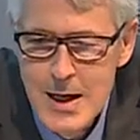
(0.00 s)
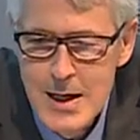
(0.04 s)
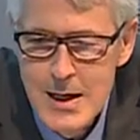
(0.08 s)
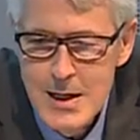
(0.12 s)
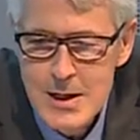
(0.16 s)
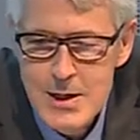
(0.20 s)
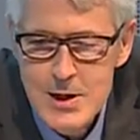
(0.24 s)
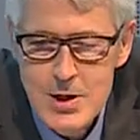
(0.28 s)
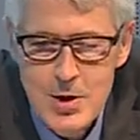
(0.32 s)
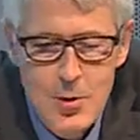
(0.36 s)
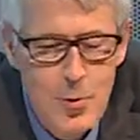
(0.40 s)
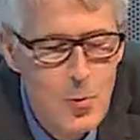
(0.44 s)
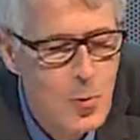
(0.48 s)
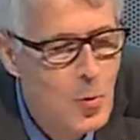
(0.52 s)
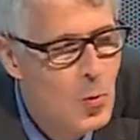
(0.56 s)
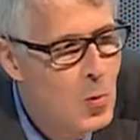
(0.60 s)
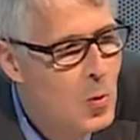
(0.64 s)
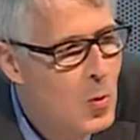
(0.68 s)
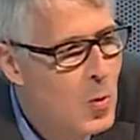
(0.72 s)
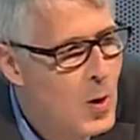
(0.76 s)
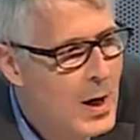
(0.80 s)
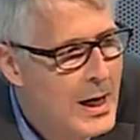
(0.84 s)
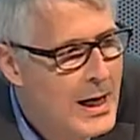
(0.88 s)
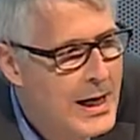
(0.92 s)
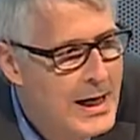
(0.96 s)
So
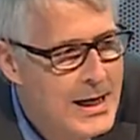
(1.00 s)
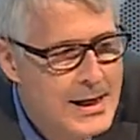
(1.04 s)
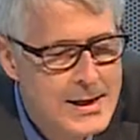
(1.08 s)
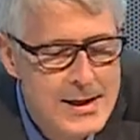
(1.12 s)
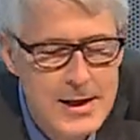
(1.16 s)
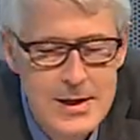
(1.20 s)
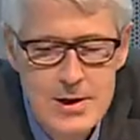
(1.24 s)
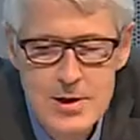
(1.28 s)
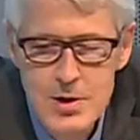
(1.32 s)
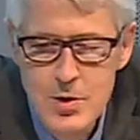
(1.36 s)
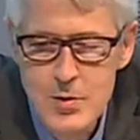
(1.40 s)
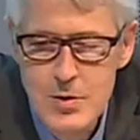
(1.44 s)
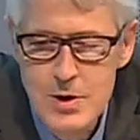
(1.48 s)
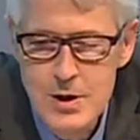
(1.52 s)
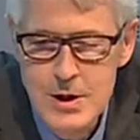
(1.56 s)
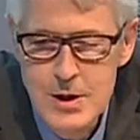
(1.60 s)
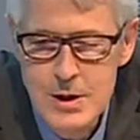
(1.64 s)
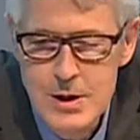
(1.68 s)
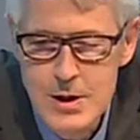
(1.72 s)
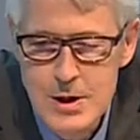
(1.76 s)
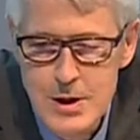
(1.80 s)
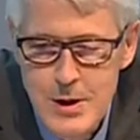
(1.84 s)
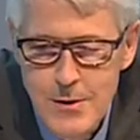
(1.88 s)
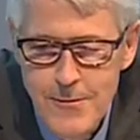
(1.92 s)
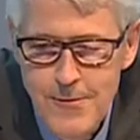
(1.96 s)
why is this so
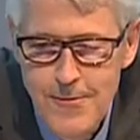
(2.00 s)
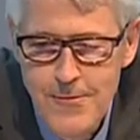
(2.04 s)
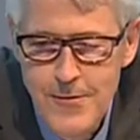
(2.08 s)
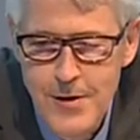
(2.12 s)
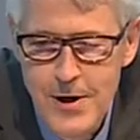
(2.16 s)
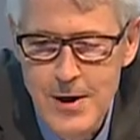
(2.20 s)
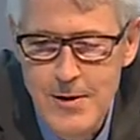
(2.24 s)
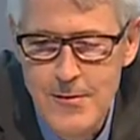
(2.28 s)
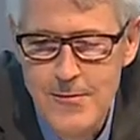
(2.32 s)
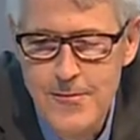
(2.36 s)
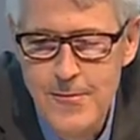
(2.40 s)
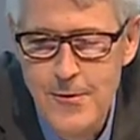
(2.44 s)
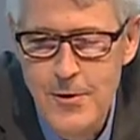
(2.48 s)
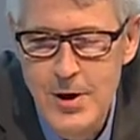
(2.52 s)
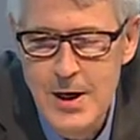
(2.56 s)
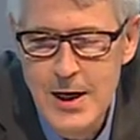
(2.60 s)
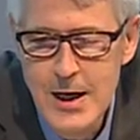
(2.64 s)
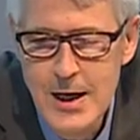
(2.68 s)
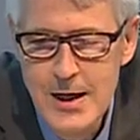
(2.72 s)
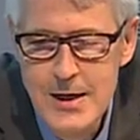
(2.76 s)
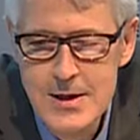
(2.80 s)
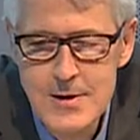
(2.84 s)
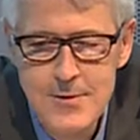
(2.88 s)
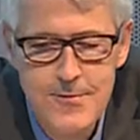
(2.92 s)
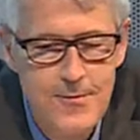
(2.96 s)
different for
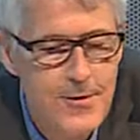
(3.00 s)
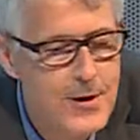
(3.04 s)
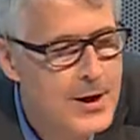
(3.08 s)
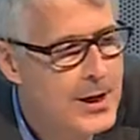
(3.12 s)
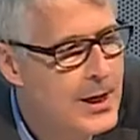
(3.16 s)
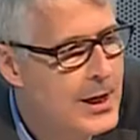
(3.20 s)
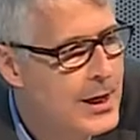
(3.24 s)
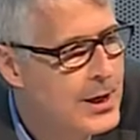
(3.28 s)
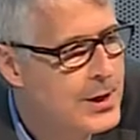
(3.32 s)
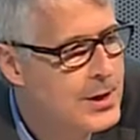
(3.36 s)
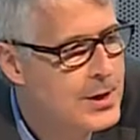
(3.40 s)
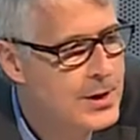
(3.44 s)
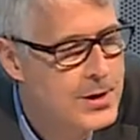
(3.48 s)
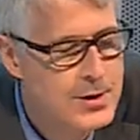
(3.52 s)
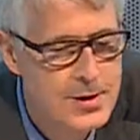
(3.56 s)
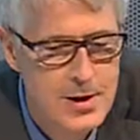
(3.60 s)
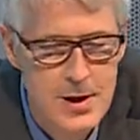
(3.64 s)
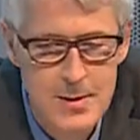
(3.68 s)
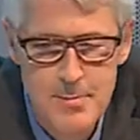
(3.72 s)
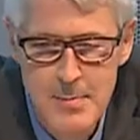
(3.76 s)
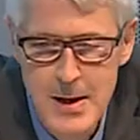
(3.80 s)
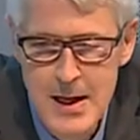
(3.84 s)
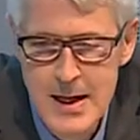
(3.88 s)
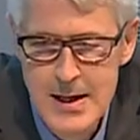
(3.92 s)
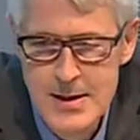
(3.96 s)
calcifications
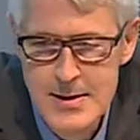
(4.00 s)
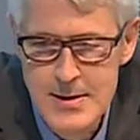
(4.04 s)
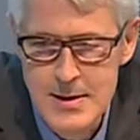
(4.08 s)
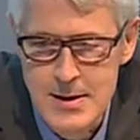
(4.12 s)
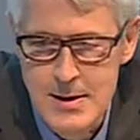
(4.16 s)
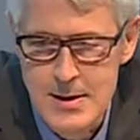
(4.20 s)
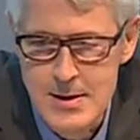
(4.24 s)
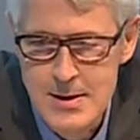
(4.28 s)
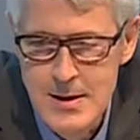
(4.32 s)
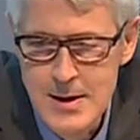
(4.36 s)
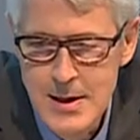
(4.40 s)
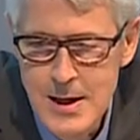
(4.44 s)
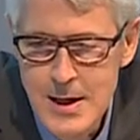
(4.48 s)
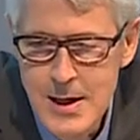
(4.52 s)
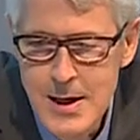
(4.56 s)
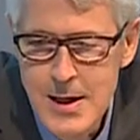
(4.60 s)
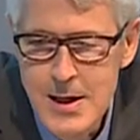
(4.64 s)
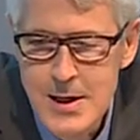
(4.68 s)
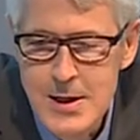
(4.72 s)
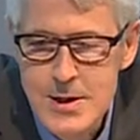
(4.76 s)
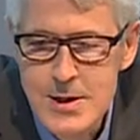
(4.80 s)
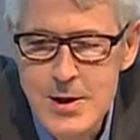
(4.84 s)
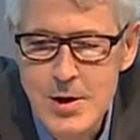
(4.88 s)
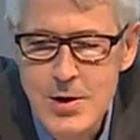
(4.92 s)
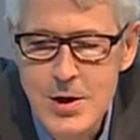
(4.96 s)
and masses?
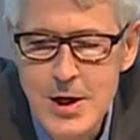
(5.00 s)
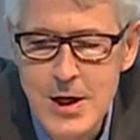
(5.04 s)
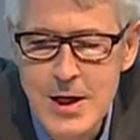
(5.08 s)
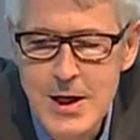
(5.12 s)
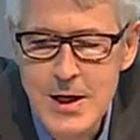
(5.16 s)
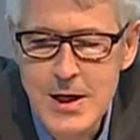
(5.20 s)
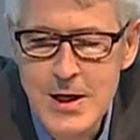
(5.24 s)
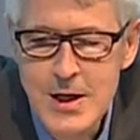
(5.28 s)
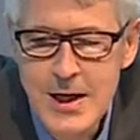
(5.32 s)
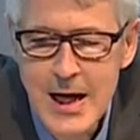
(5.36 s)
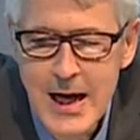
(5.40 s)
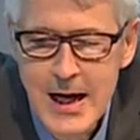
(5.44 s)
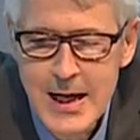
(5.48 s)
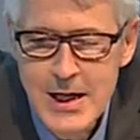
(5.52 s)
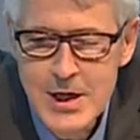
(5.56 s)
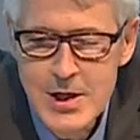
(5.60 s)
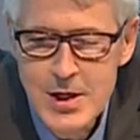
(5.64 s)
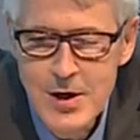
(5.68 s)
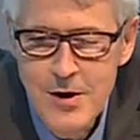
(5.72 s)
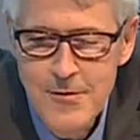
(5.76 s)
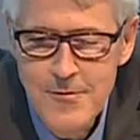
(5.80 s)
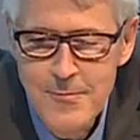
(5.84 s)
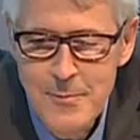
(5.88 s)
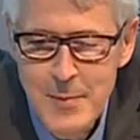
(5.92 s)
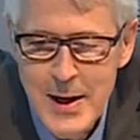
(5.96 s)
So the detection
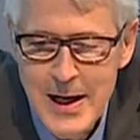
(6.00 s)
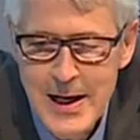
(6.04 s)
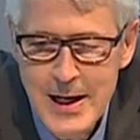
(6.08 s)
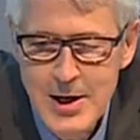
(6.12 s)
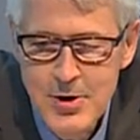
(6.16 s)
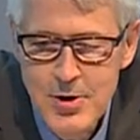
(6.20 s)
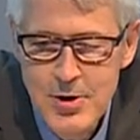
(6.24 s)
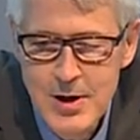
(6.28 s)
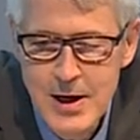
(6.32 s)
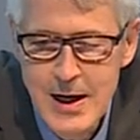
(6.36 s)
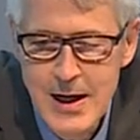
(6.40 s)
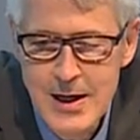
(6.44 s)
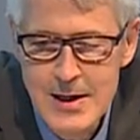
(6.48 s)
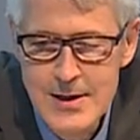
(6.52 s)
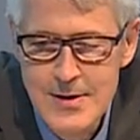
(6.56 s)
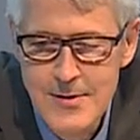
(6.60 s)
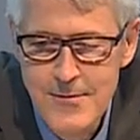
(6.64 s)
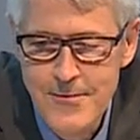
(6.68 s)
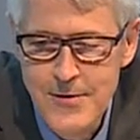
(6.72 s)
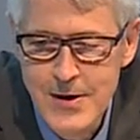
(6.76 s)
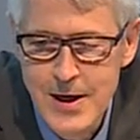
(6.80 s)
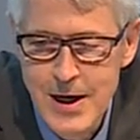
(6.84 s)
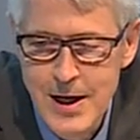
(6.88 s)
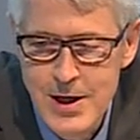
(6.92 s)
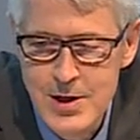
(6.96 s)
of
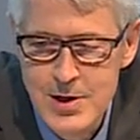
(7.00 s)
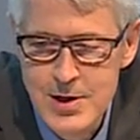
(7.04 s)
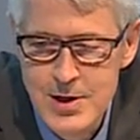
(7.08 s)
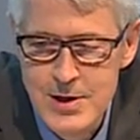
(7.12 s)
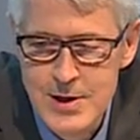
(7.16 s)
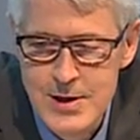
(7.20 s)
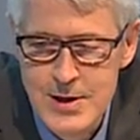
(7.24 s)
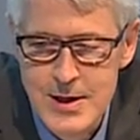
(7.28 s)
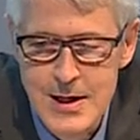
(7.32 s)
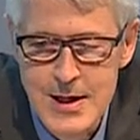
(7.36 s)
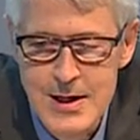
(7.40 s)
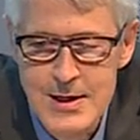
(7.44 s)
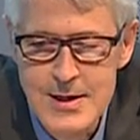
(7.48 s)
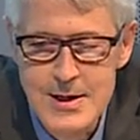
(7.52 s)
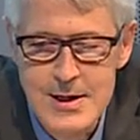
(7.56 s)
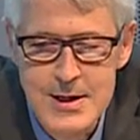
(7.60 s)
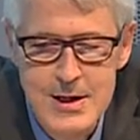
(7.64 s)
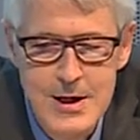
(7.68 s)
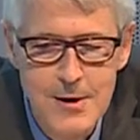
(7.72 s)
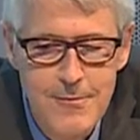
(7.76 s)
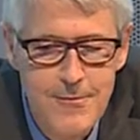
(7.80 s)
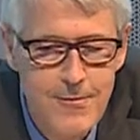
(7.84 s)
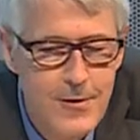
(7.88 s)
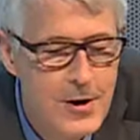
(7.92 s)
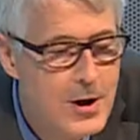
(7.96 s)
microcalcifications is
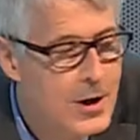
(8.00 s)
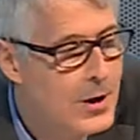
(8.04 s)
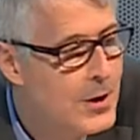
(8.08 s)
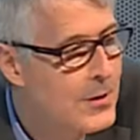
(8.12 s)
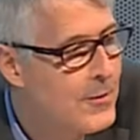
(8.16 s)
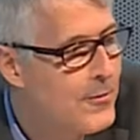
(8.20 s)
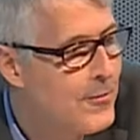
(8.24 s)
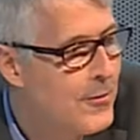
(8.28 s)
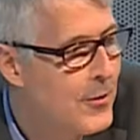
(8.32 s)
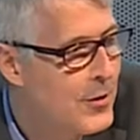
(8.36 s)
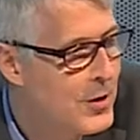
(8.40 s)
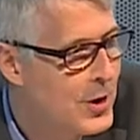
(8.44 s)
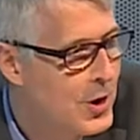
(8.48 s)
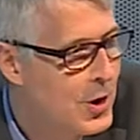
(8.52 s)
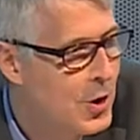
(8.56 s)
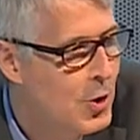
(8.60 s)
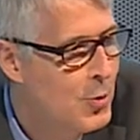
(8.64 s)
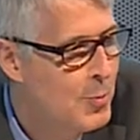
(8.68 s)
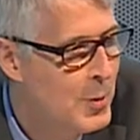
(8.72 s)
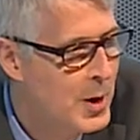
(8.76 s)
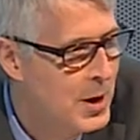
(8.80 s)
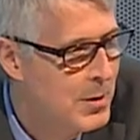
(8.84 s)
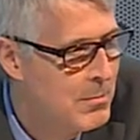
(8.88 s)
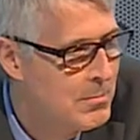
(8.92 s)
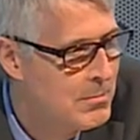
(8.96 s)
difficult for the
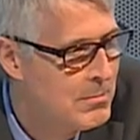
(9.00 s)
human